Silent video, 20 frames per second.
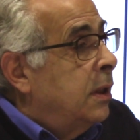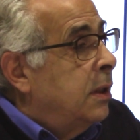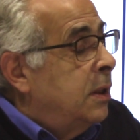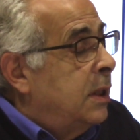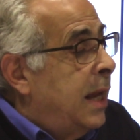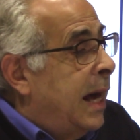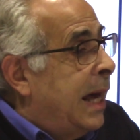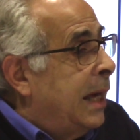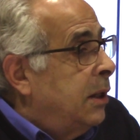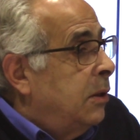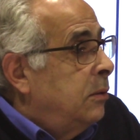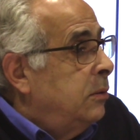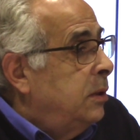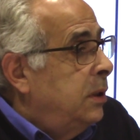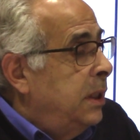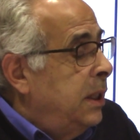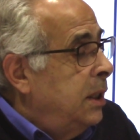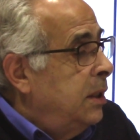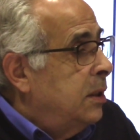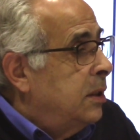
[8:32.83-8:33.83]
Not
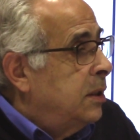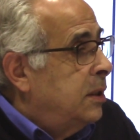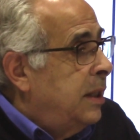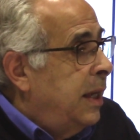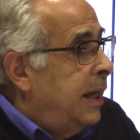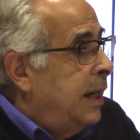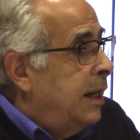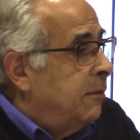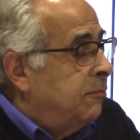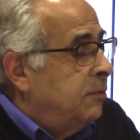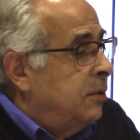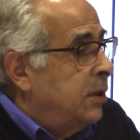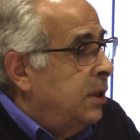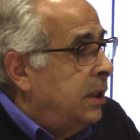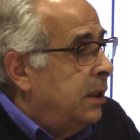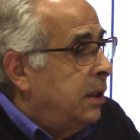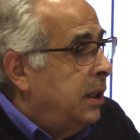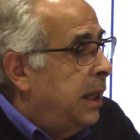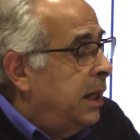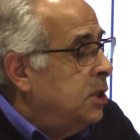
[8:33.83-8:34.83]
only the day after
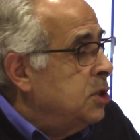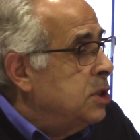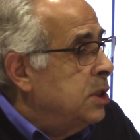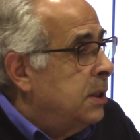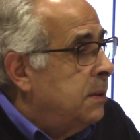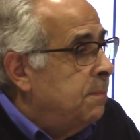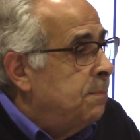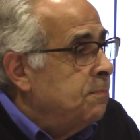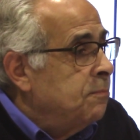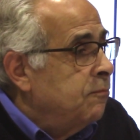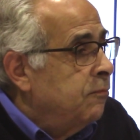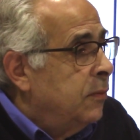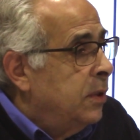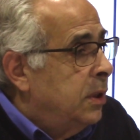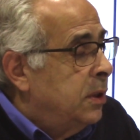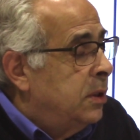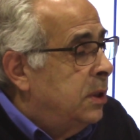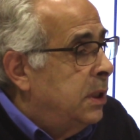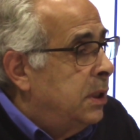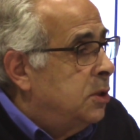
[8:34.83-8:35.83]
the election
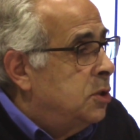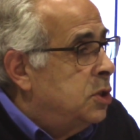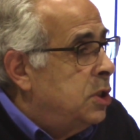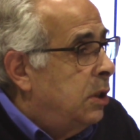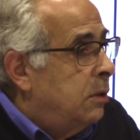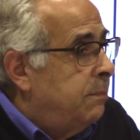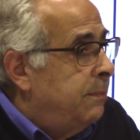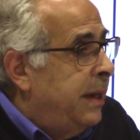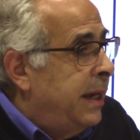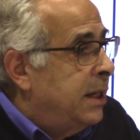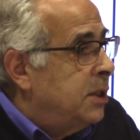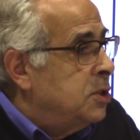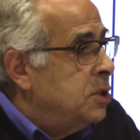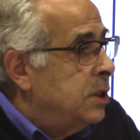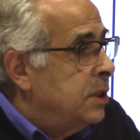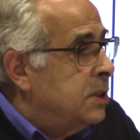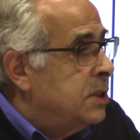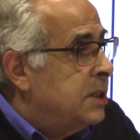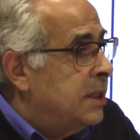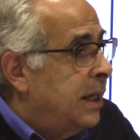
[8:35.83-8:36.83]
did Joe
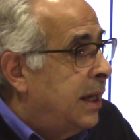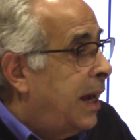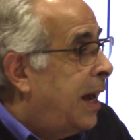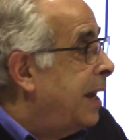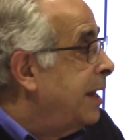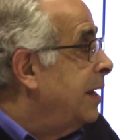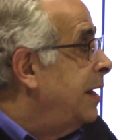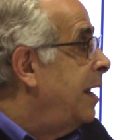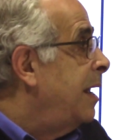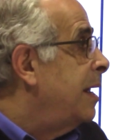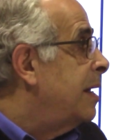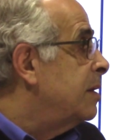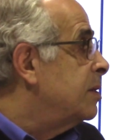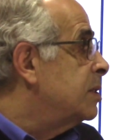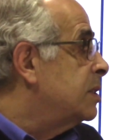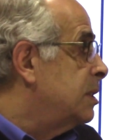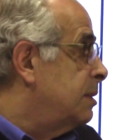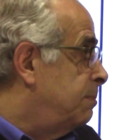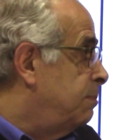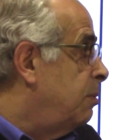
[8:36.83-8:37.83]
Manchin say, I can't
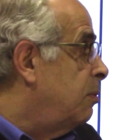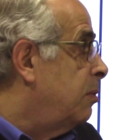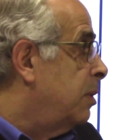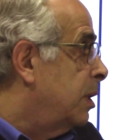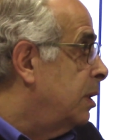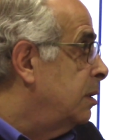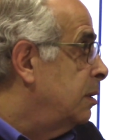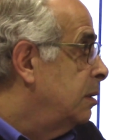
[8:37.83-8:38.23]
support